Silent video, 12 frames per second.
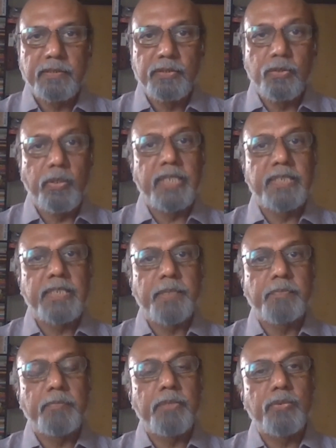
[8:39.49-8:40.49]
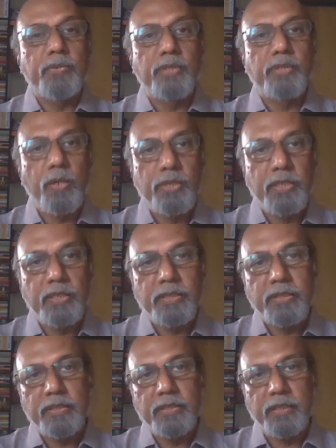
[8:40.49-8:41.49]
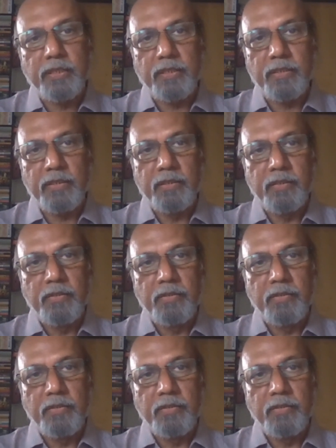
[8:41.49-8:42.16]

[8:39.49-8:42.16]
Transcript: So, in September 2016,